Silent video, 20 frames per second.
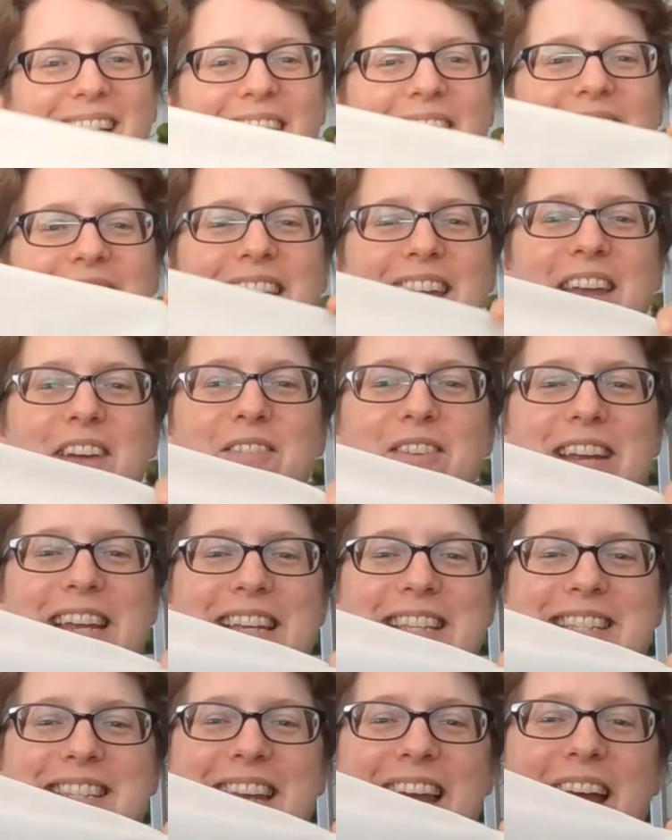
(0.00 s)
And here it
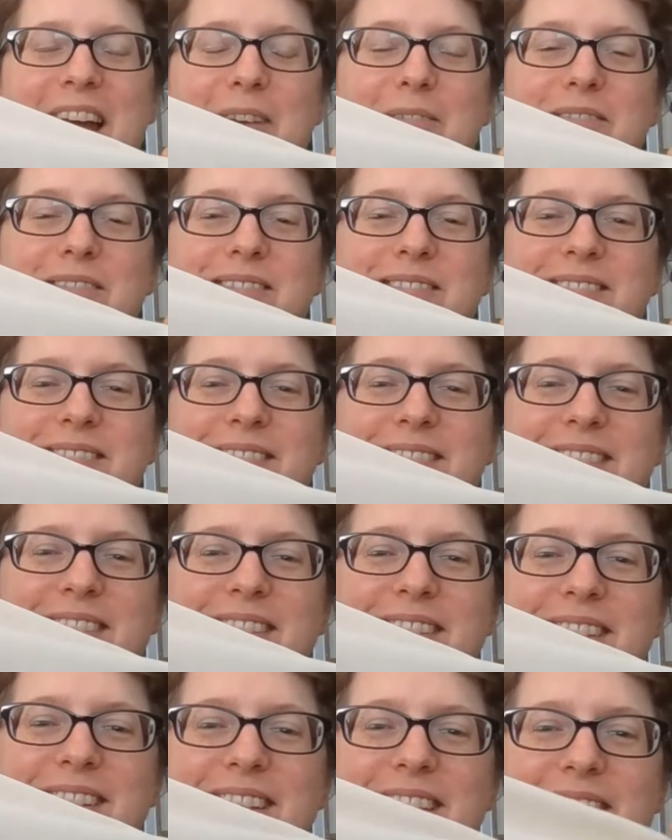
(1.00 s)
is now.
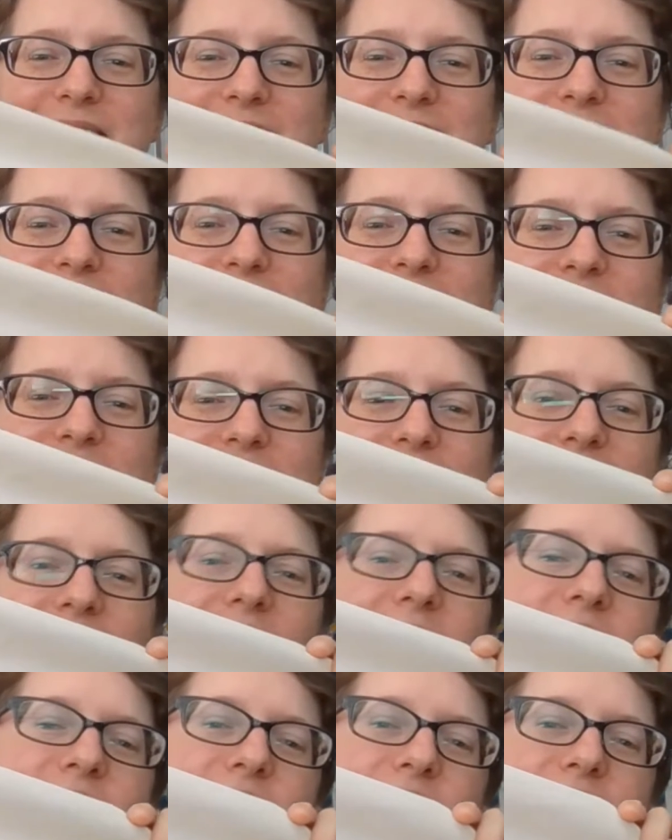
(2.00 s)

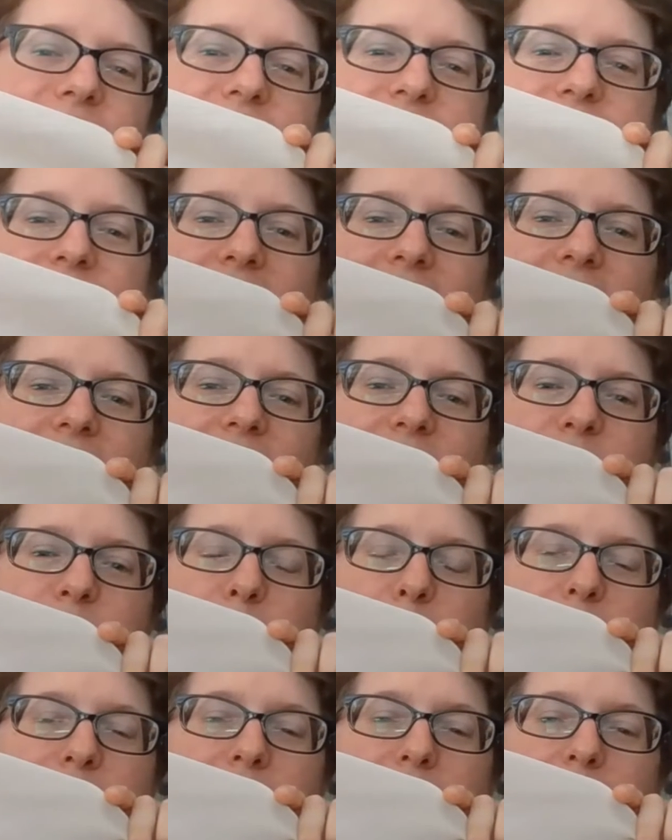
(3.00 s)
As you can see, I've
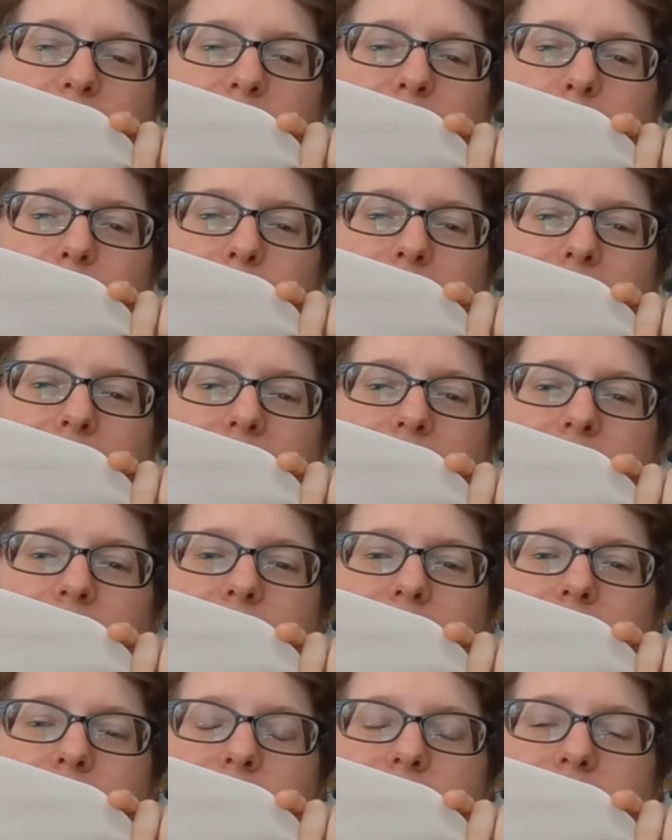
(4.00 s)
swapped out the black
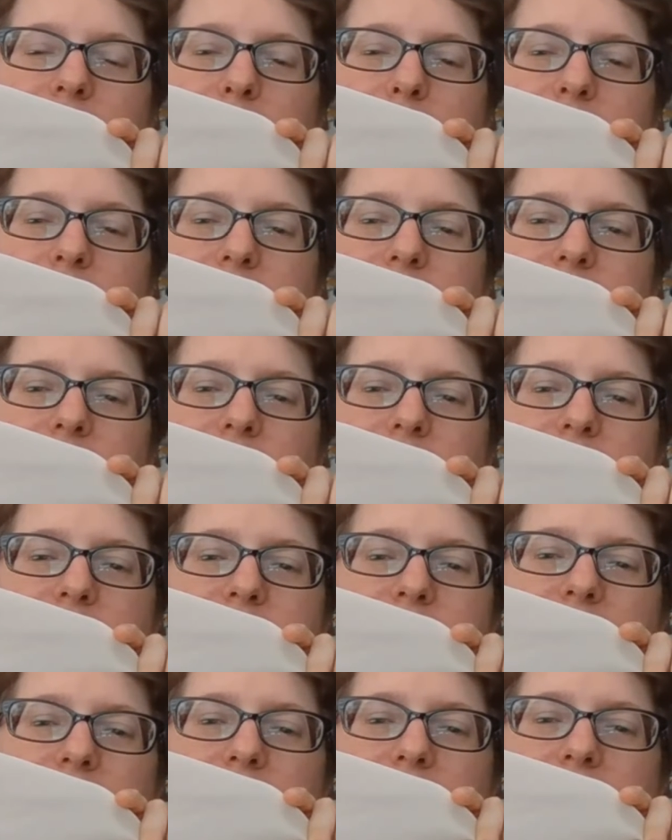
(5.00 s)
DMC
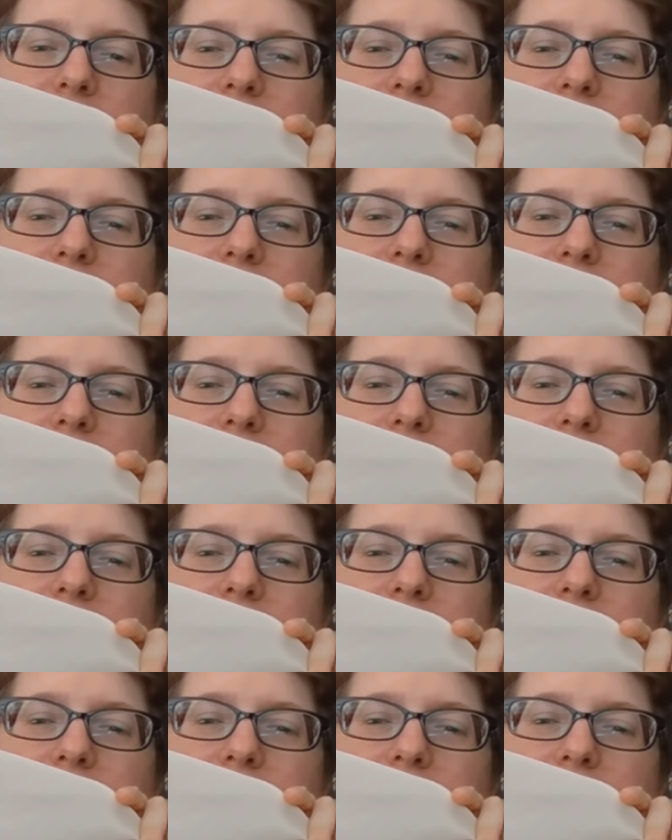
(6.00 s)
310